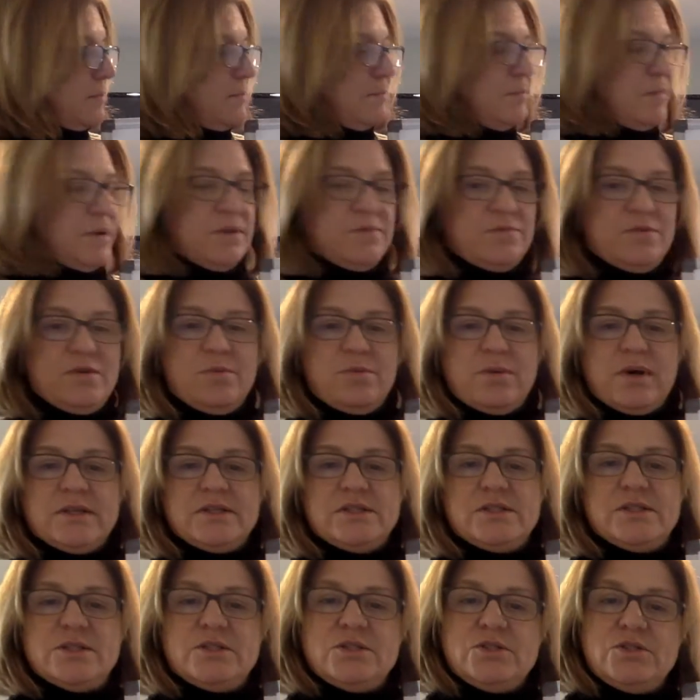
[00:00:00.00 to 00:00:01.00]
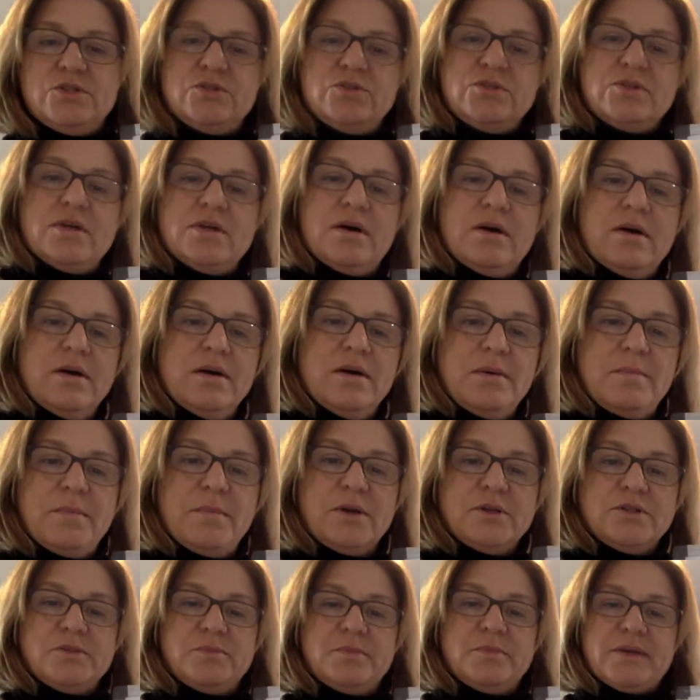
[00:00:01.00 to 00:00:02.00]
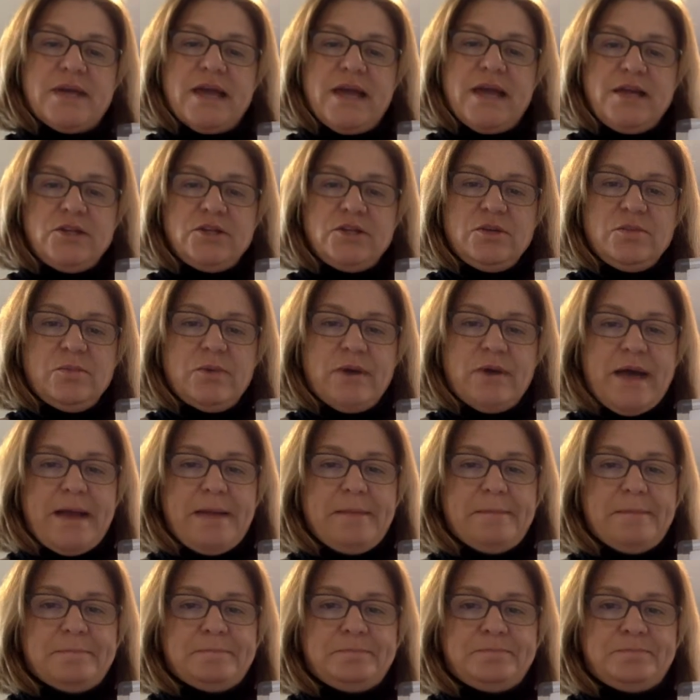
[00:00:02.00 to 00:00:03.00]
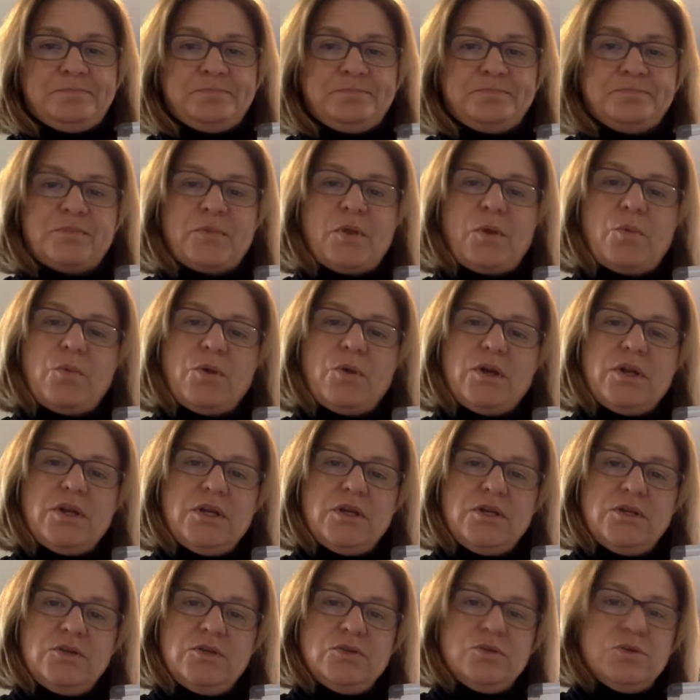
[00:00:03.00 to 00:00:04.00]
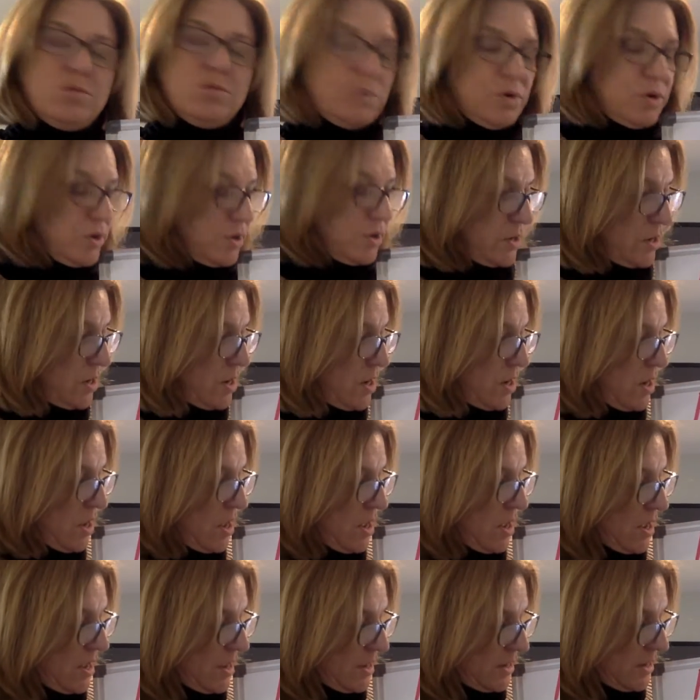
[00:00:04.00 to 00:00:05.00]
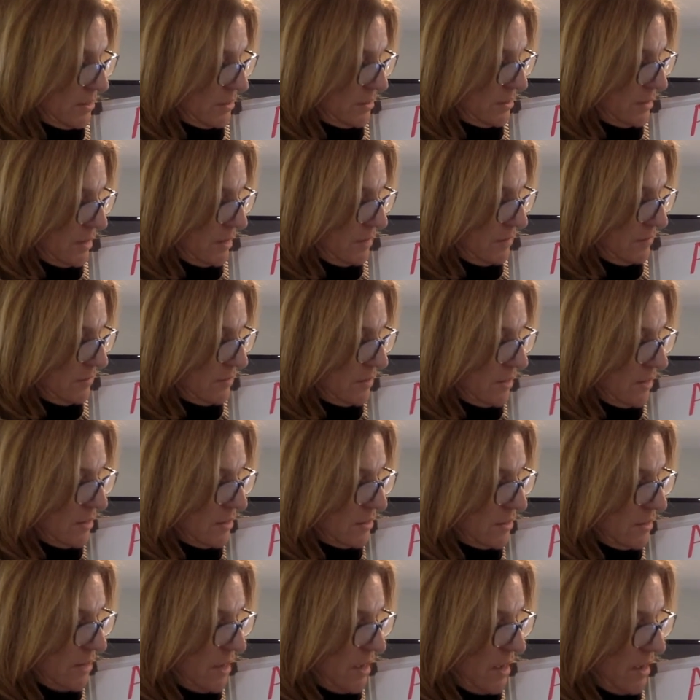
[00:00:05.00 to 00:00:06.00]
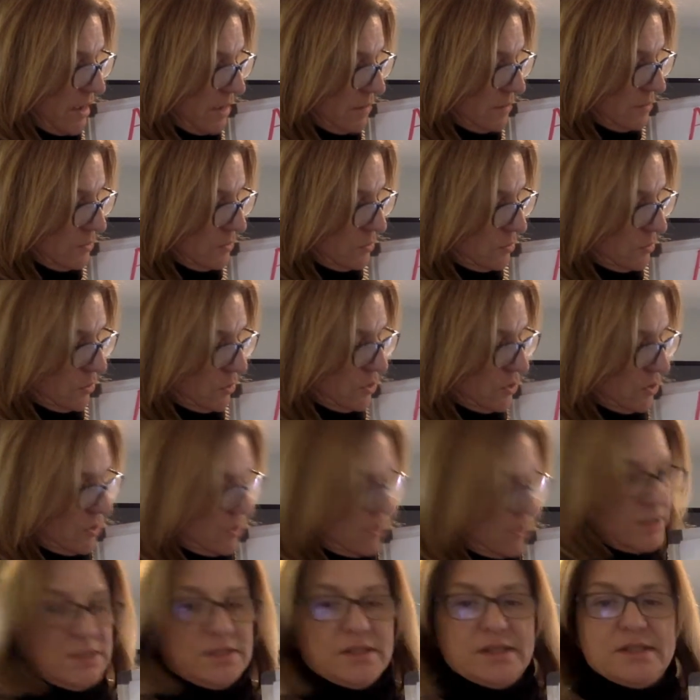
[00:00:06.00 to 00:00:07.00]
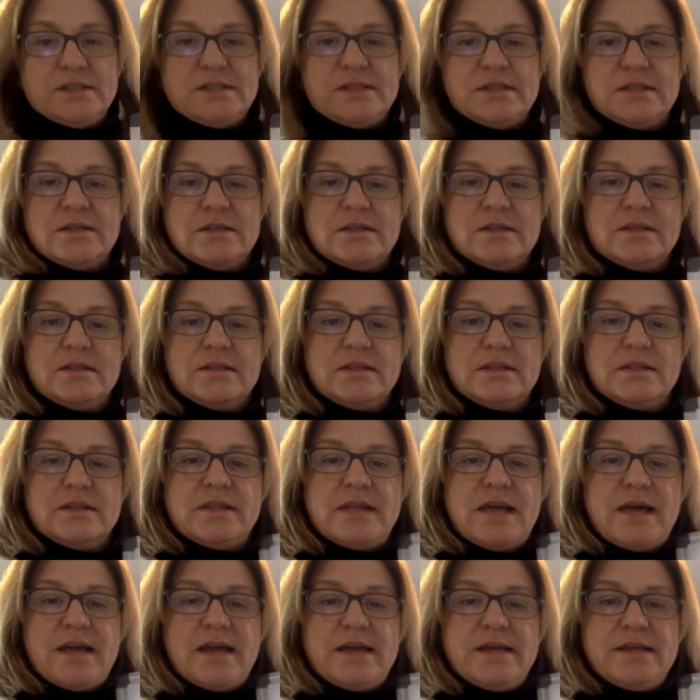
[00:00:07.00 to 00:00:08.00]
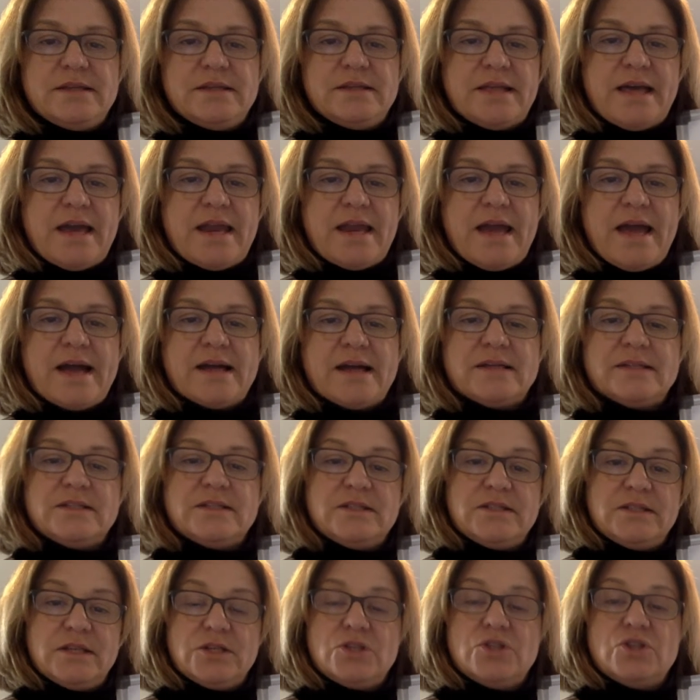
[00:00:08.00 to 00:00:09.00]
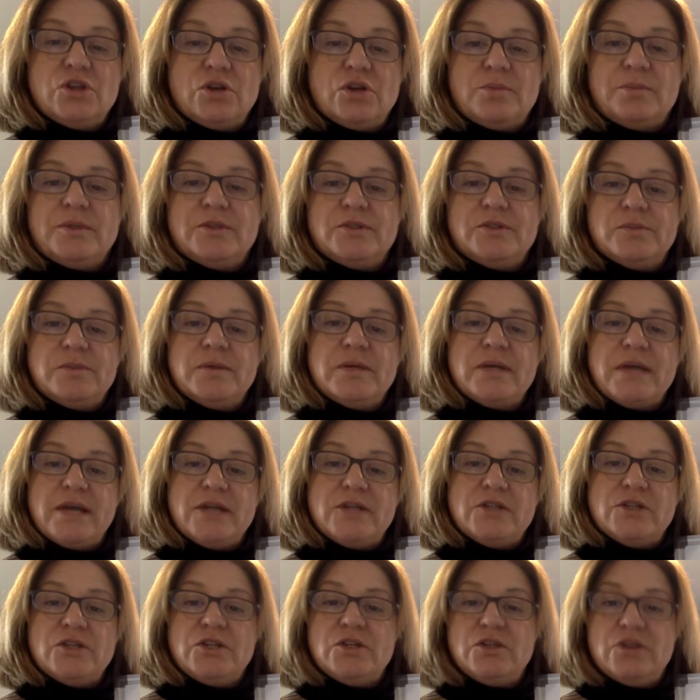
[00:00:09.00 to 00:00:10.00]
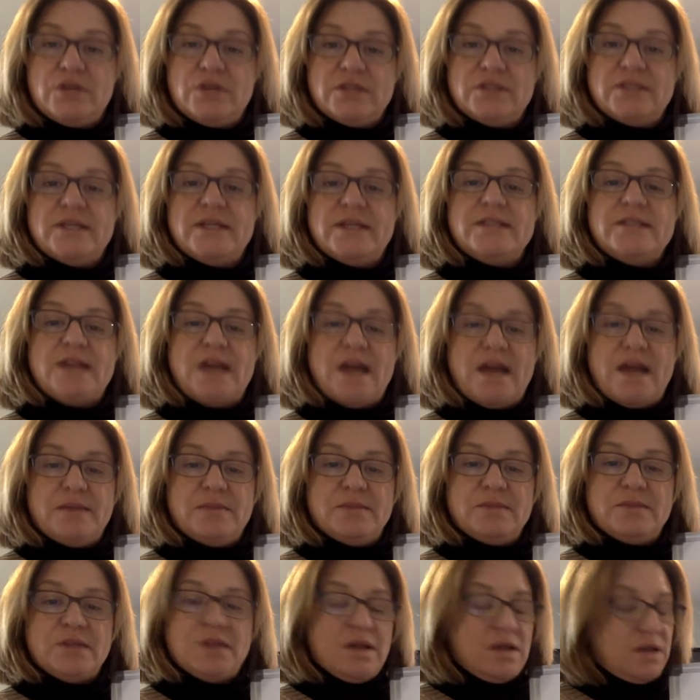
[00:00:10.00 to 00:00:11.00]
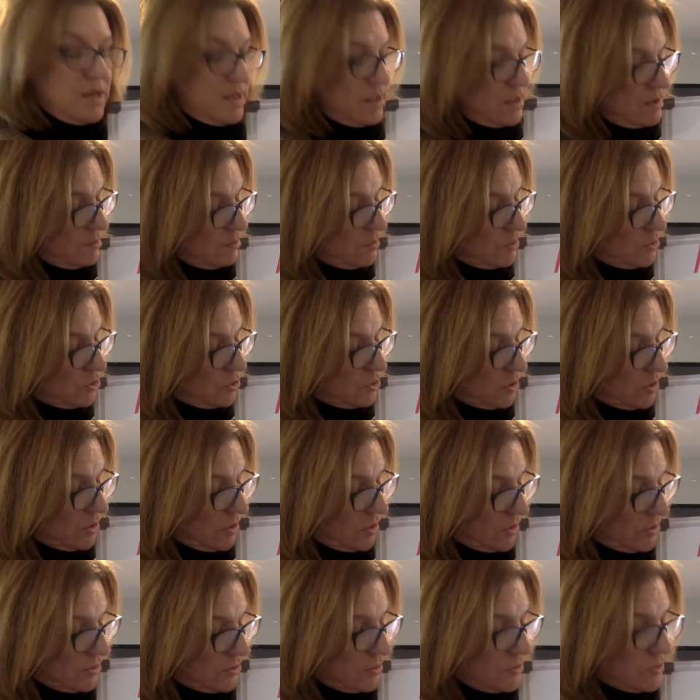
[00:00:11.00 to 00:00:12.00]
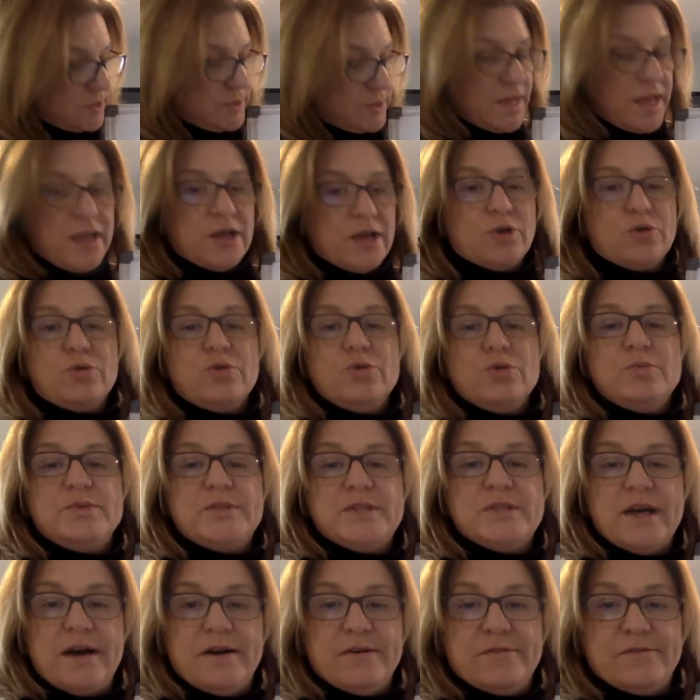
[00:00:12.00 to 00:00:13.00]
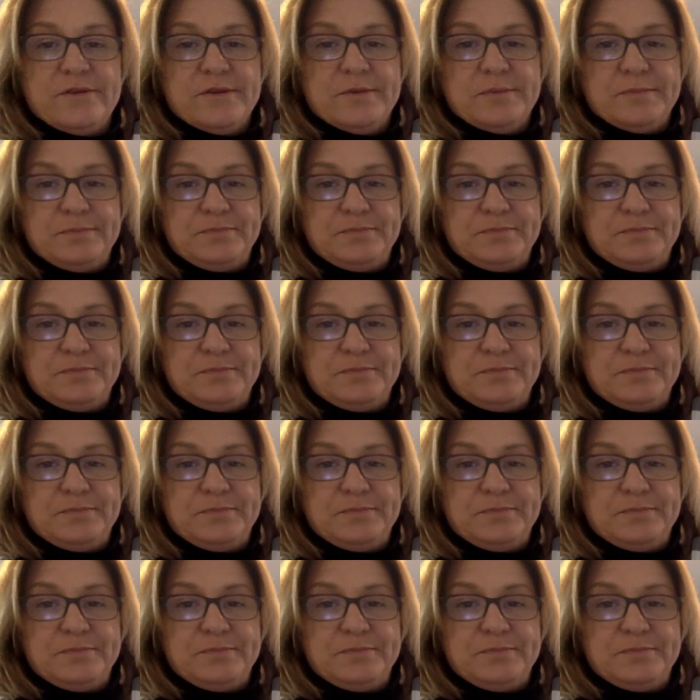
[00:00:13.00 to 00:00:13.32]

But if we wanted to do the multiplication way, we're going to use a word. Instead of saying times, which that X does show multiplication, you could say times, but you can also say groups of,